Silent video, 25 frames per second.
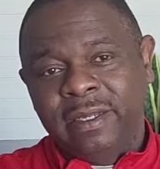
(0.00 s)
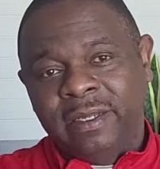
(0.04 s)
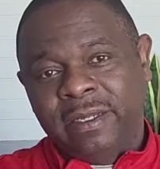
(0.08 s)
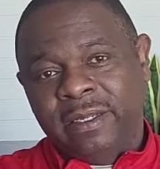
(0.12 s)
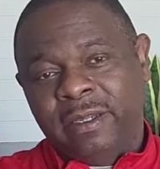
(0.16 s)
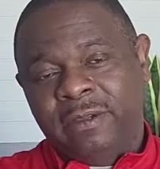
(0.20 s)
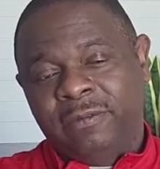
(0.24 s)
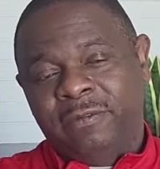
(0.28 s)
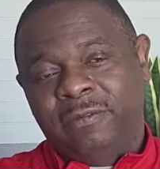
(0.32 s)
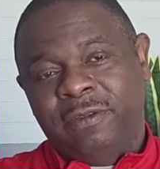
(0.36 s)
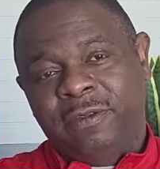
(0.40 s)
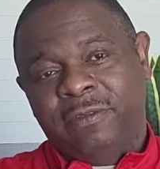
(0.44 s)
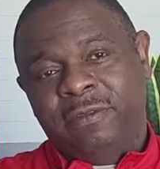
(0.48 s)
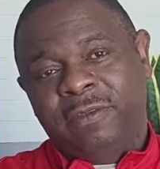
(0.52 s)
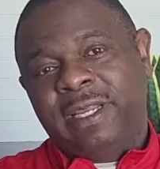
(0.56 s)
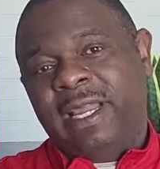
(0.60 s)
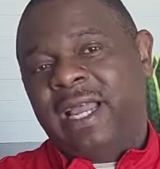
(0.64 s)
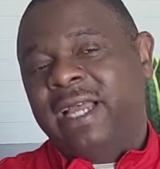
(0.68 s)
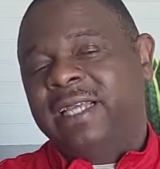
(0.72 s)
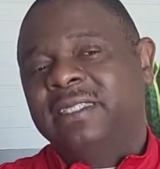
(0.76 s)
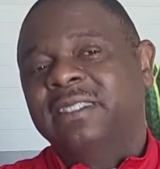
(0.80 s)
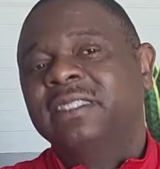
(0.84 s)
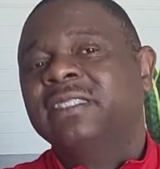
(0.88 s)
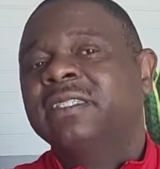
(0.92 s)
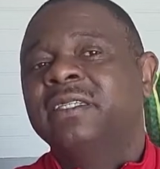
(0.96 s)
If you
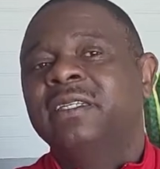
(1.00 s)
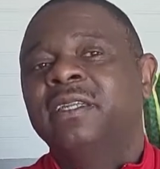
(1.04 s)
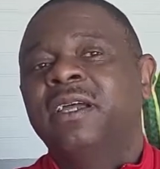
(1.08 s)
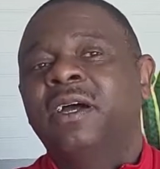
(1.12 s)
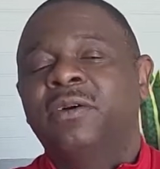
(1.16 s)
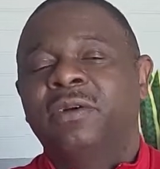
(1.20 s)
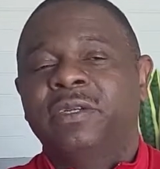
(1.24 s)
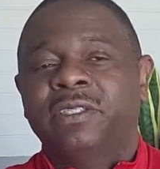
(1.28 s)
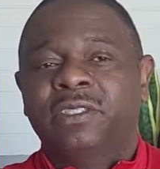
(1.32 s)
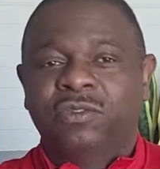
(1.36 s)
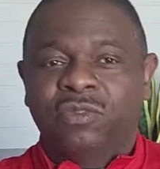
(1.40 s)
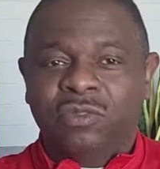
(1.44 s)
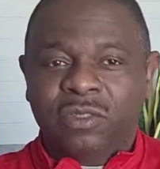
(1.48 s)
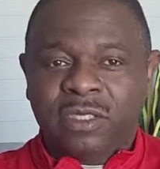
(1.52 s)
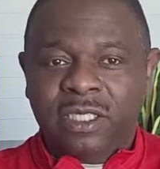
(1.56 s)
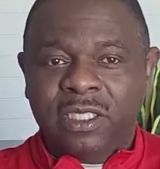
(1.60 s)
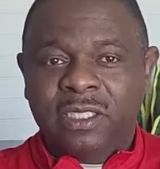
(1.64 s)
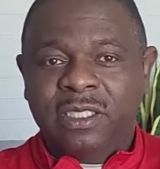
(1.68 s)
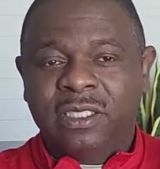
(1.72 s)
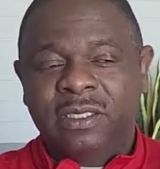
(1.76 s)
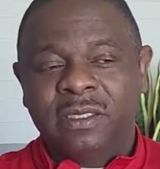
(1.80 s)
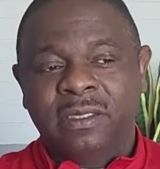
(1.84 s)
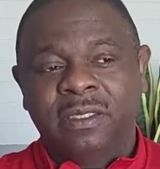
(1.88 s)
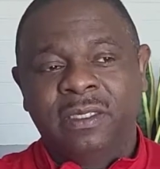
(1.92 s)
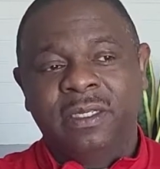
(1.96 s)
guys didn't know, it's
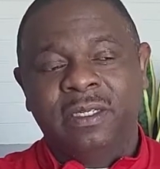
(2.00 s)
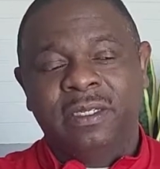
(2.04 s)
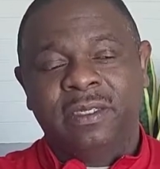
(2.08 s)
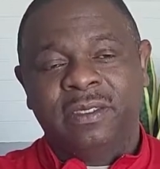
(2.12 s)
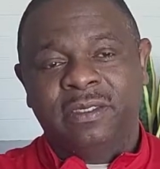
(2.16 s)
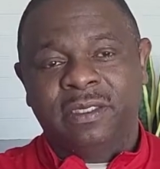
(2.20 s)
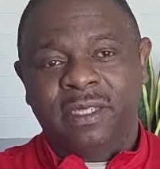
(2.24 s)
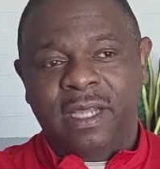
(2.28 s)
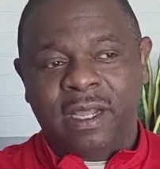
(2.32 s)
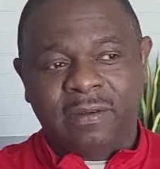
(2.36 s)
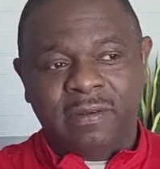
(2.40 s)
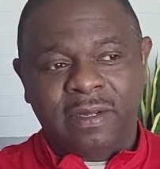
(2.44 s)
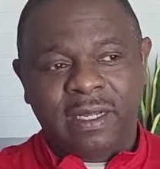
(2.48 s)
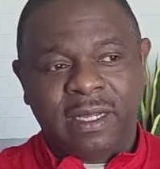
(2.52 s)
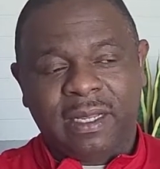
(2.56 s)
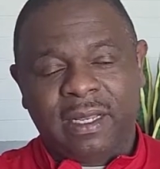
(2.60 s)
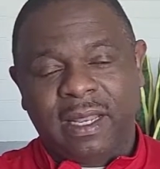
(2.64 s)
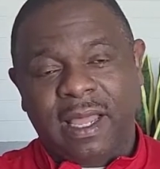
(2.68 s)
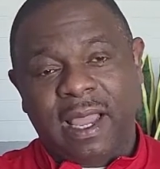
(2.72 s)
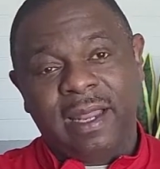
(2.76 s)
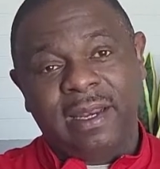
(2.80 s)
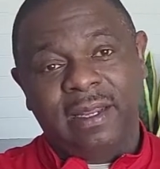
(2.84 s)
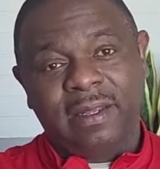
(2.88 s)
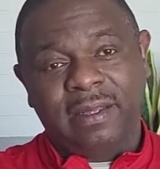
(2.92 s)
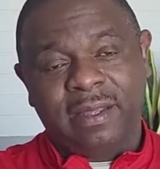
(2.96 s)
tradition here in South
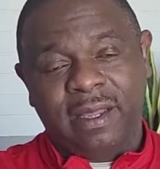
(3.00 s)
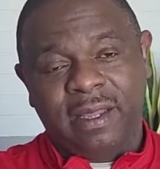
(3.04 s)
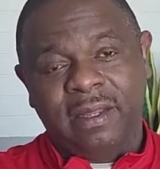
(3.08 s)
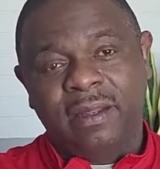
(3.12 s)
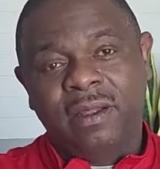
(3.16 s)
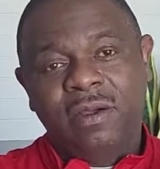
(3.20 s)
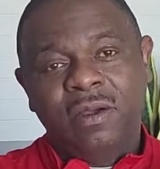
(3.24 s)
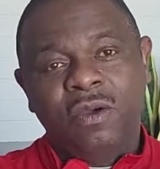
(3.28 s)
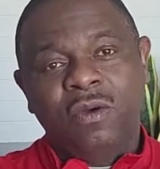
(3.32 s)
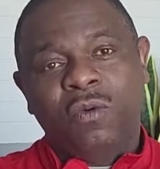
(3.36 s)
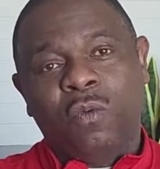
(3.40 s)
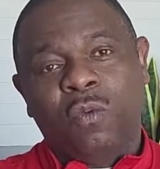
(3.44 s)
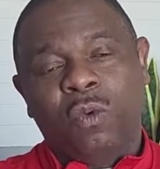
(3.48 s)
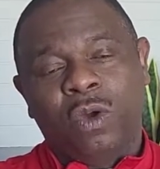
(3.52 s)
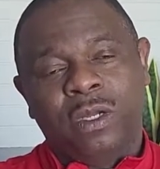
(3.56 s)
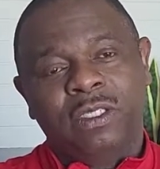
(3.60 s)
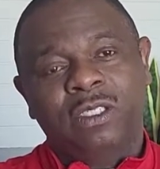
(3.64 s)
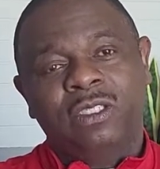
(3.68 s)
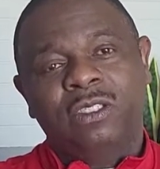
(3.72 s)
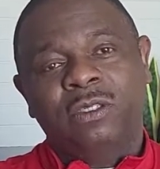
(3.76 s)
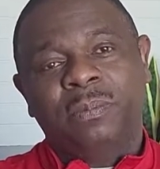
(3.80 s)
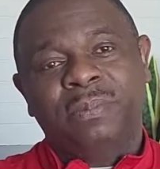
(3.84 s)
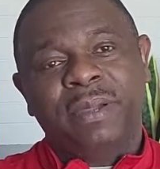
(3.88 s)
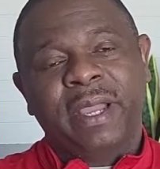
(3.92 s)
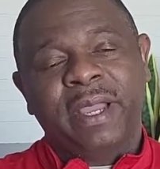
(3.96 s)
Carolina that
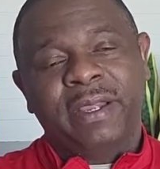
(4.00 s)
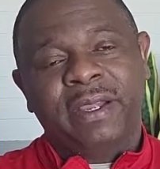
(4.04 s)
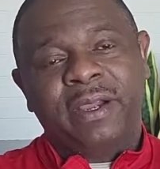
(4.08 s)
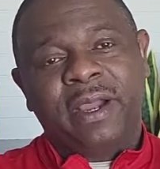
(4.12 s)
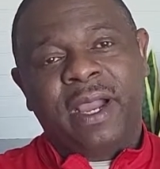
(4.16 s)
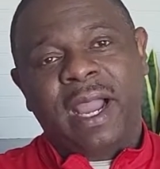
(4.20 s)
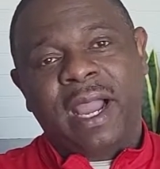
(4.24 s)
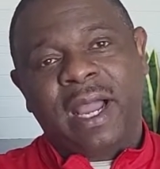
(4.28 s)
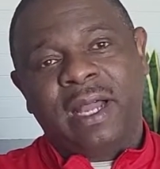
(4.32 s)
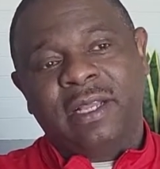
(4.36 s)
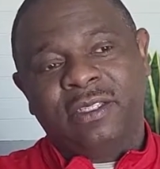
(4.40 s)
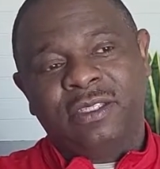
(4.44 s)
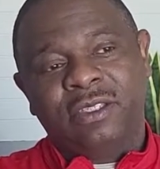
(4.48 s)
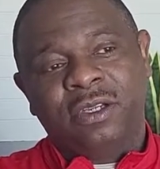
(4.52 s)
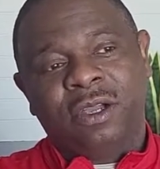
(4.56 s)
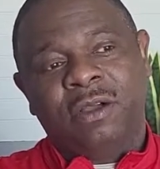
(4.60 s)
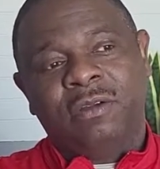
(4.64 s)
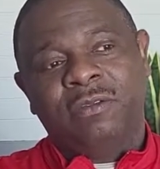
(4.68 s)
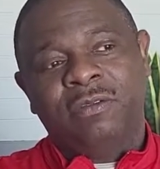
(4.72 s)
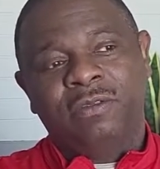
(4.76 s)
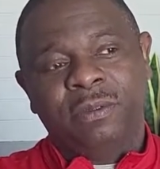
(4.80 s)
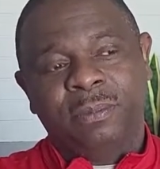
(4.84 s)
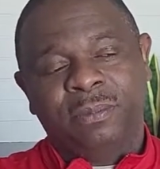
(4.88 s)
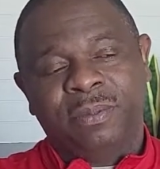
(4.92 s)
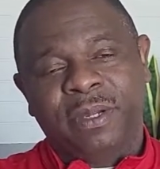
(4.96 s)
once you pay your house
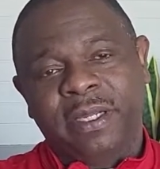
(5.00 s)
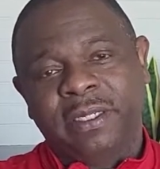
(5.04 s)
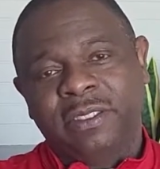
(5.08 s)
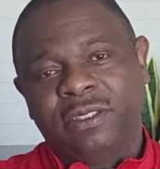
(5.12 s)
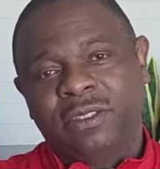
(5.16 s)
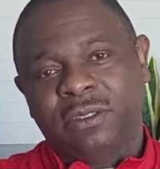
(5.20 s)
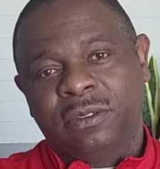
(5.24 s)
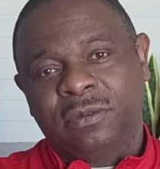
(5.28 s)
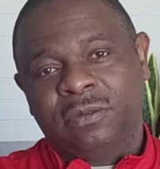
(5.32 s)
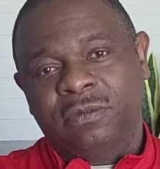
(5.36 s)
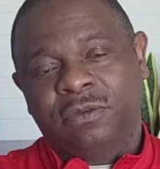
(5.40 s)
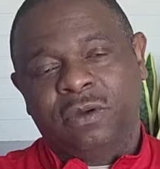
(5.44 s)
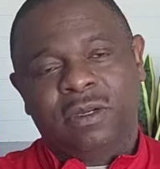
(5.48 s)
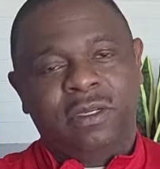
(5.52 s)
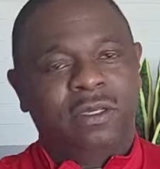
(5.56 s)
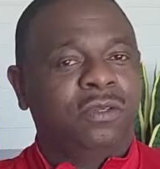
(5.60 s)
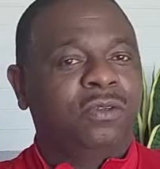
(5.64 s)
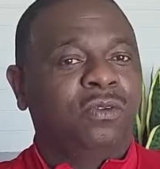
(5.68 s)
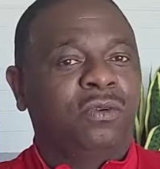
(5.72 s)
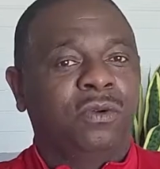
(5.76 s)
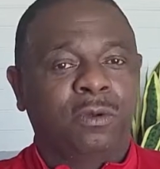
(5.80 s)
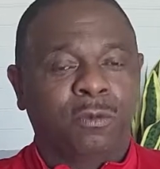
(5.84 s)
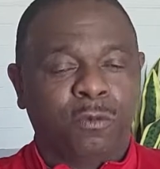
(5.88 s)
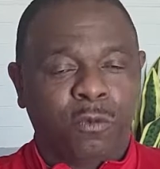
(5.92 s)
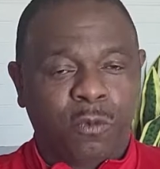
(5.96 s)
off, you paint your front
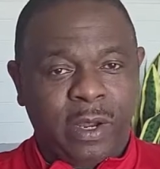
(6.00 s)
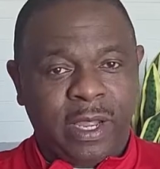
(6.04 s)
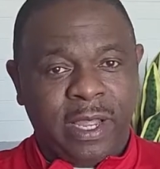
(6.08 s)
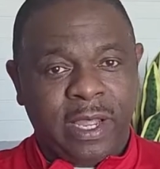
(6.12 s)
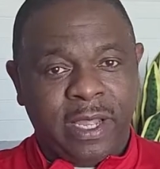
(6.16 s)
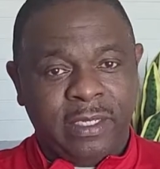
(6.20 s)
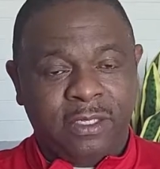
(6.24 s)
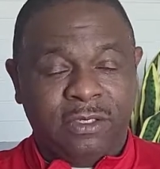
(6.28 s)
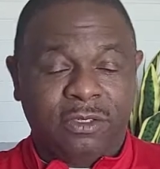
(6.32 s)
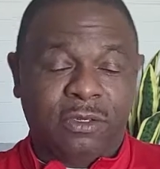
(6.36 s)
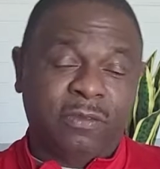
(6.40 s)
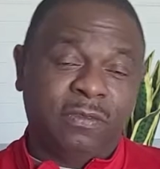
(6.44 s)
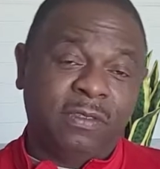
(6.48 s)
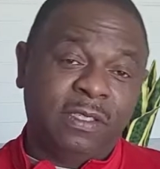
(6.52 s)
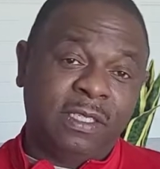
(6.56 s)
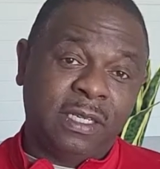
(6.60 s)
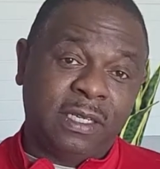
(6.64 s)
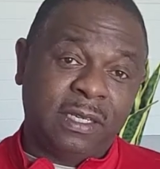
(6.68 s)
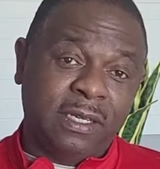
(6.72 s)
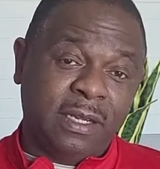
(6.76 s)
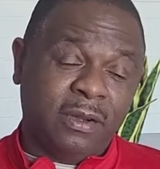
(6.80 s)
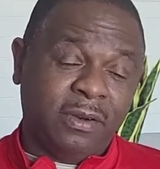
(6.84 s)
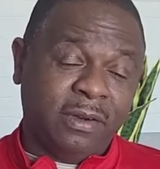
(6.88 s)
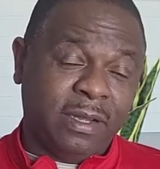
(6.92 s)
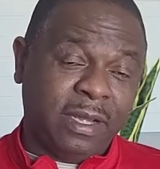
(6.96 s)
door red. So if you
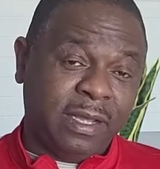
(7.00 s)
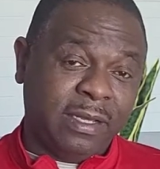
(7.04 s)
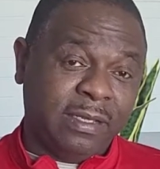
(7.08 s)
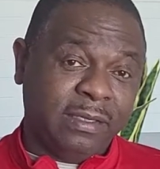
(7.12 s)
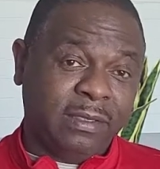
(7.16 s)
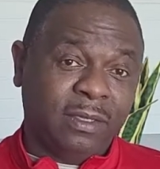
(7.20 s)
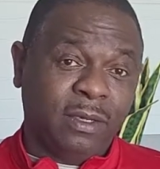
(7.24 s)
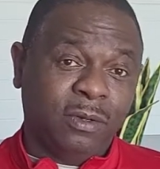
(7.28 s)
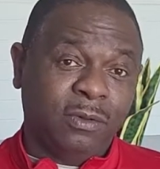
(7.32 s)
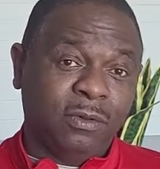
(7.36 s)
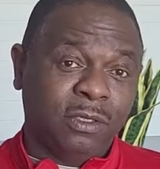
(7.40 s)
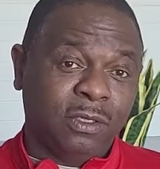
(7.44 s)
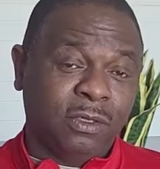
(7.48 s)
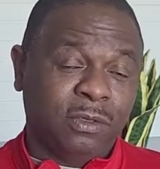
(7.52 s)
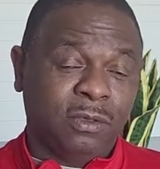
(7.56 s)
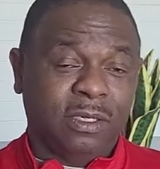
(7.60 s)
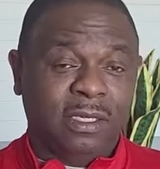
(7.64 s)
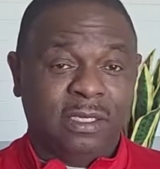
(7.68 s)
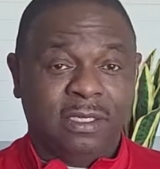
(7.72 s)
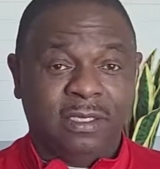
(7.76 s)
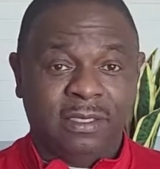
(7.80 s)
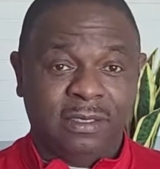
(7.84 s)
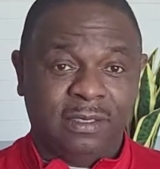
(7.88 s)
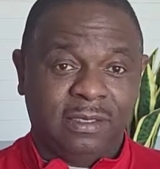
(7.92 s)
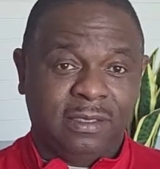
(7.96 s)
didn't know that, go Google
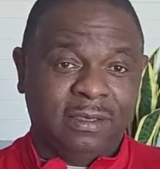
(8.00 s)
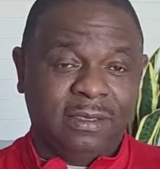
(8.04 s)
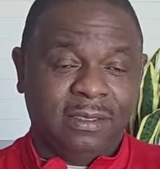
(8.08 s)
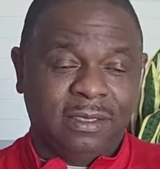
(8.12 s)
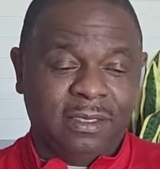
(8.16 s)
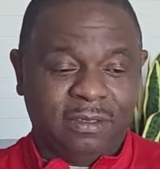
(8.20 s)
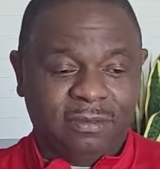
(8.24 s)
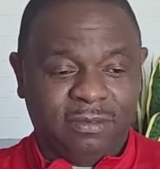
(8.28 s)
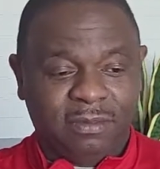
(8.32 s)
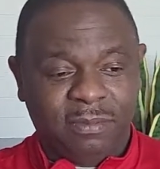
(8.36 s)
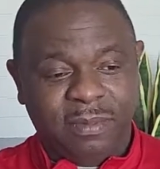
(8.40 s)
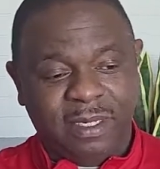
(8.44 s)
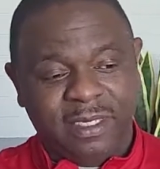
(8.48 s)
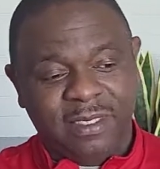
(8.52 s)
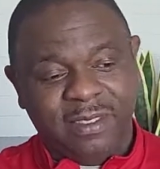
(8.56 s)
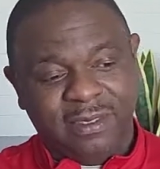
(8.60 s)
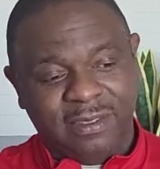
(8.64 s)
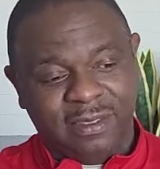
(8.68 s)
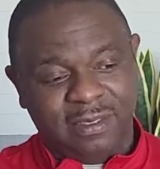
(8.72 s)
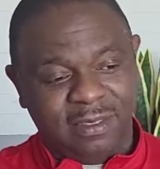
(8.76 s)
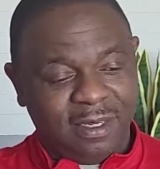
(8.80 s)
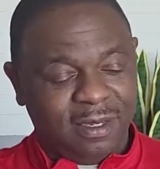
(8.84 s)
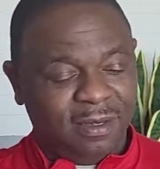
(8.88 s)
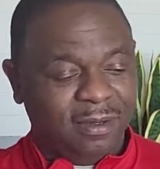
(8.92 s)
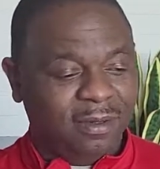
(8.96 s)
it. It's good information
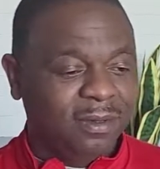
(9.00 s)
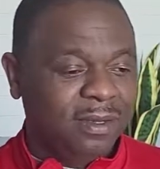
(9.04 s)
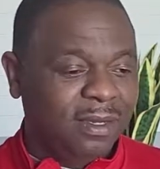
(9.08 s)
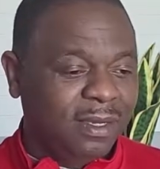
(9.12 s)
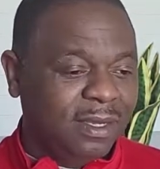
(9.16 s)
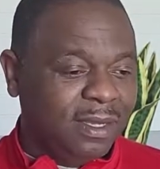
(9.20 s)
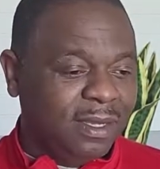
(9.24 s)
to know.